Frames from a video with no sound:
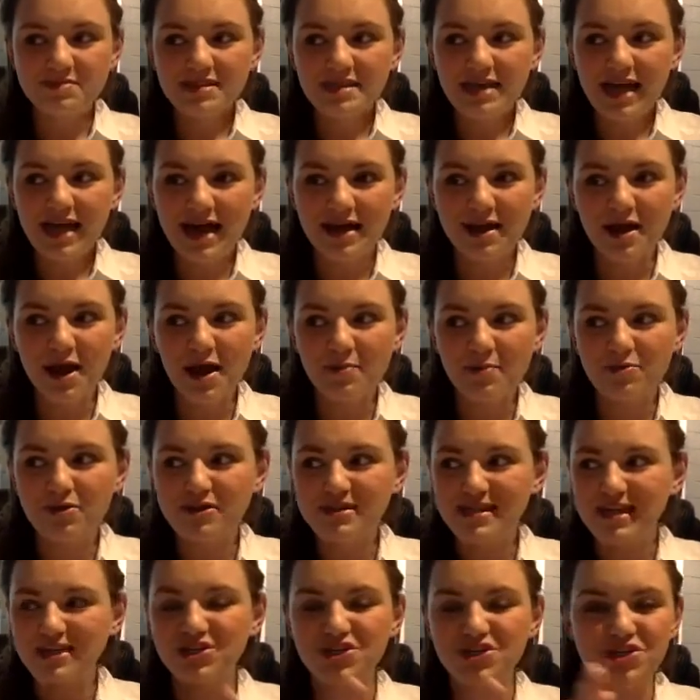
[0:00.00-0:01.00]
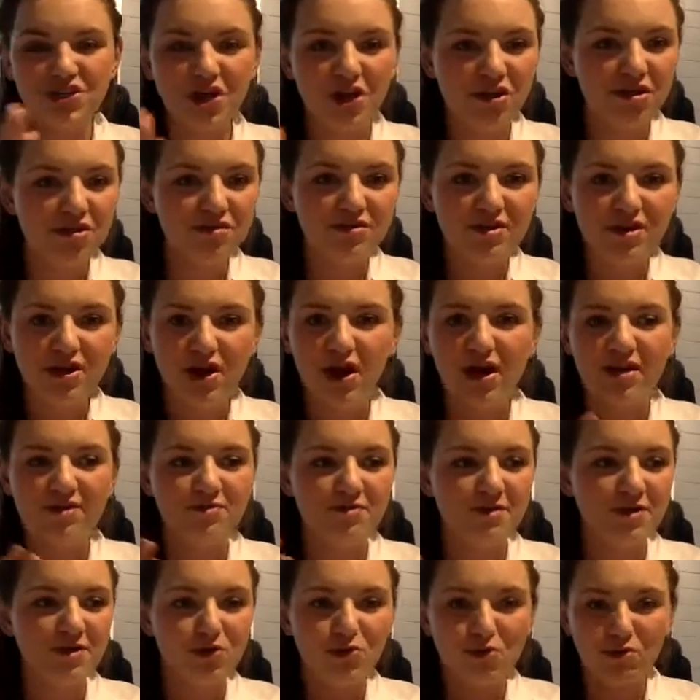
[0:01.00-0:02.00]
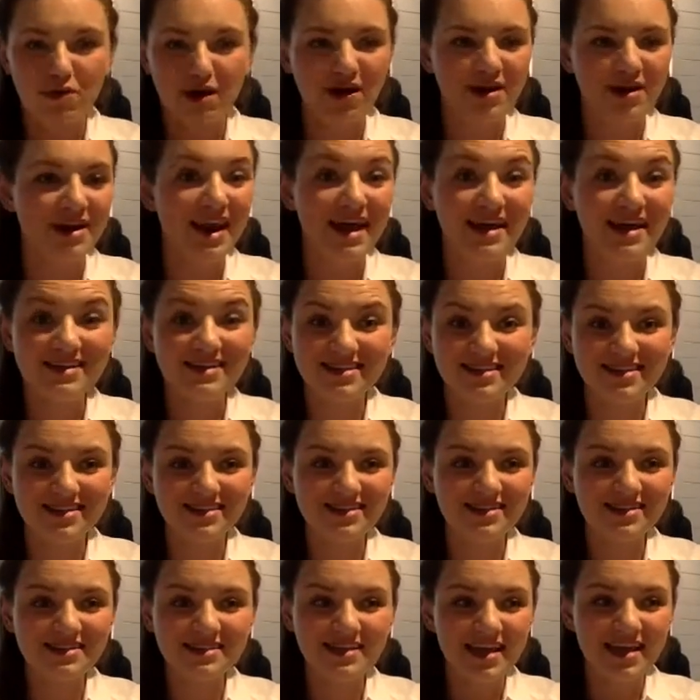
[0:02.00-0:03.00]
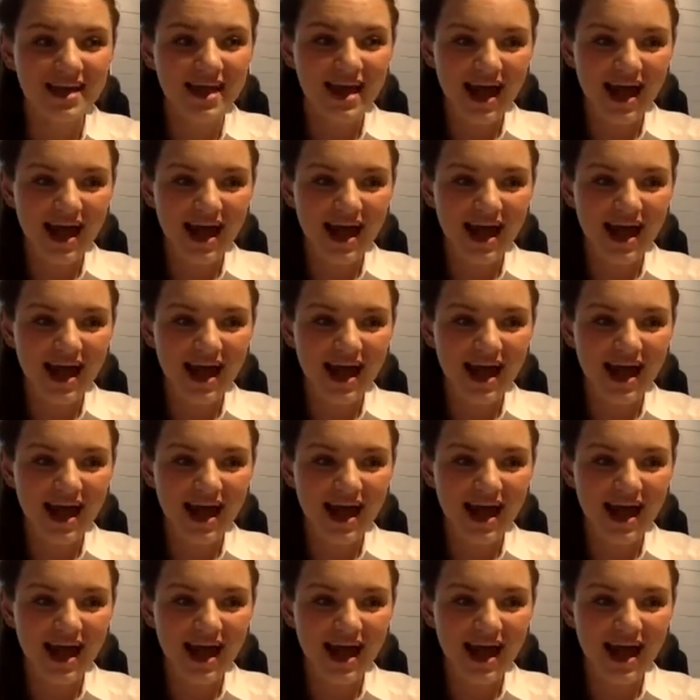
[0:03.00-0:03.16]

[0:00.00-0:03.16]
And because as you go through life, we all learn lessons,